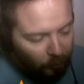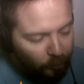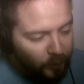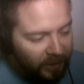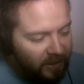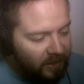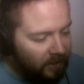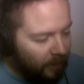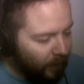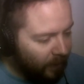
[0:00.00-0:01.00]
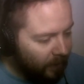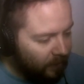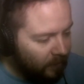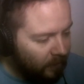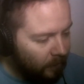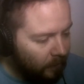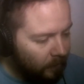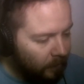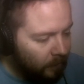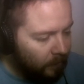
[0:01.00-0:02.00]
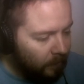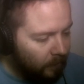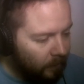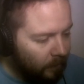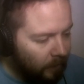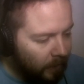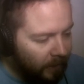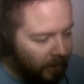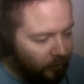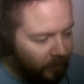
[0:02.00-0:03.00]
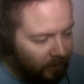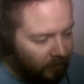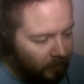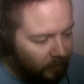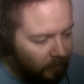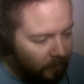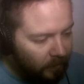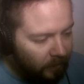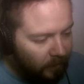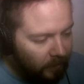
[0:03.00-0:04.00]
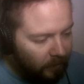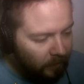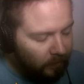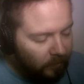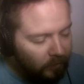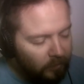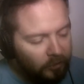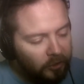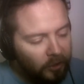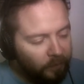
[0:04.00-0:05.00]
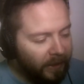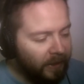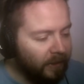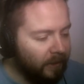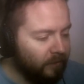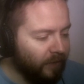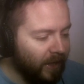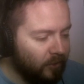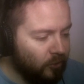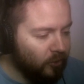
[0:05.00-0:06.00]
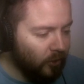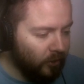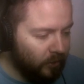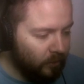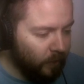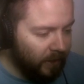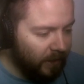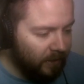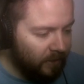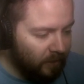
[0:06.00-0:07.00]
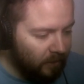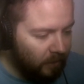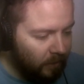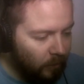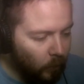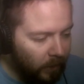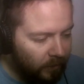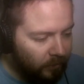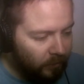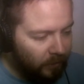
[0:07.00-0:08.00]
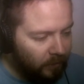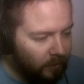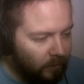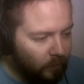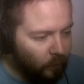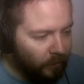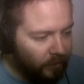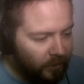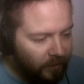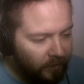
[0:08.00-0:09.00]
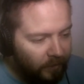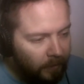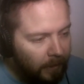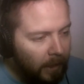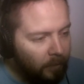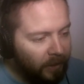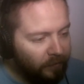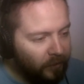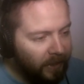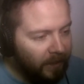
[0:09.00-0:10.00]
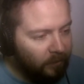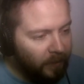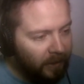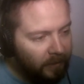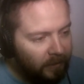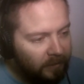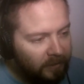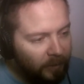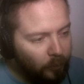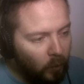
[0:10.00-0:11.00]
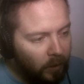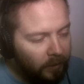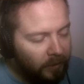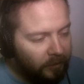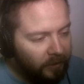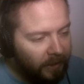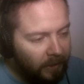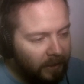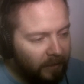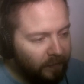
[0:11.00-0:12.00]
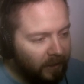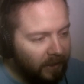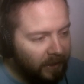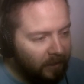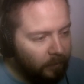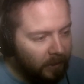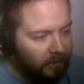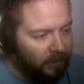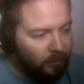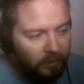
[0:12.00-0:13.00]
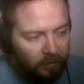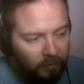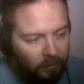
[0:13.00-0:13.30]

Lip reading: bits about it, and then you can start making advanced drawings where they can sit well with each other. But if you can't make step 1, then you definitely can't make step 2.